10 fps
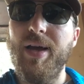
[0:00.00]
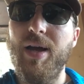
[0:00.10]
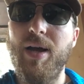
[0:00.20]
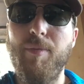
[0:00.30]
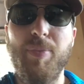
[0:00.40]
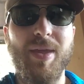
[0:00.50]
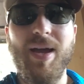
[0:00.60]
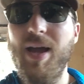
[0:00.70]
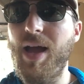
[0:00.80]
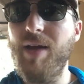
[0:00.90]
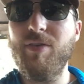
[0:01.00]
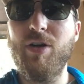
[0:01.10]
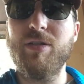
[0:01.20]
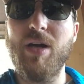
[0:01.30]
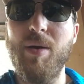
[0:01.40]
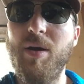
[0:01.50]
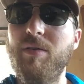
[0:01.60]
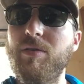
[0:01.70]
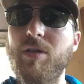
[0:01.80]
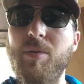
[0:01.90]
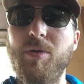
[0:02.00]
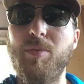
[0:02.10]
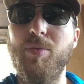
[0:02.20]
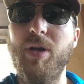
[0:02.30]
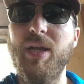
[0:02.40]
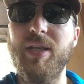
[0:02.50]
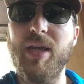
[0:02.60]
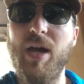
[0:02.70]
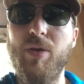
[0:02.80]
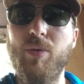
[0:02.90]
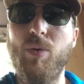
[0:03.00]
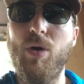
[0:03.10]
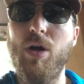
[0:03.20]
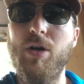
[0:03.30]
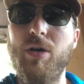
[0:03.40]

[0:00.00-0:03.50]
I have a hard time either breaking down the water